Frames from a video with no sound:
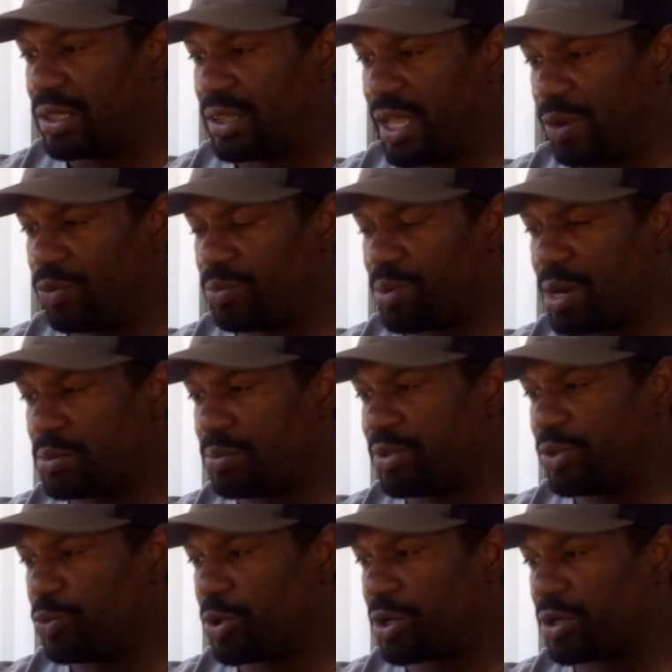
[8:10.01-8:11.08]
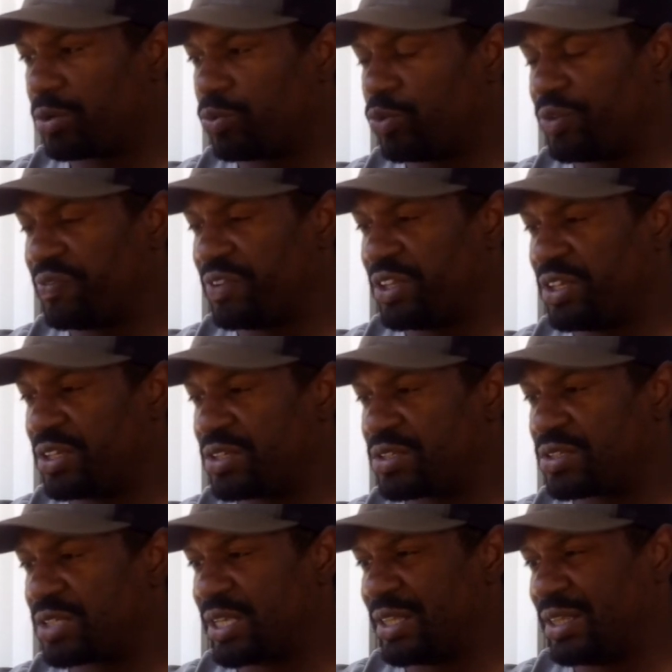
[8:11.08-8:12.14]
That would probably work with
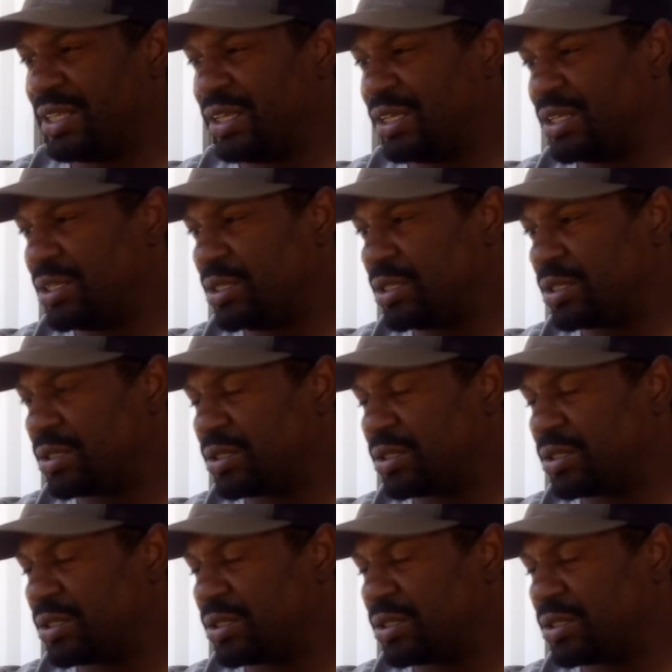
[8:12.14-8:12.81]
this. And then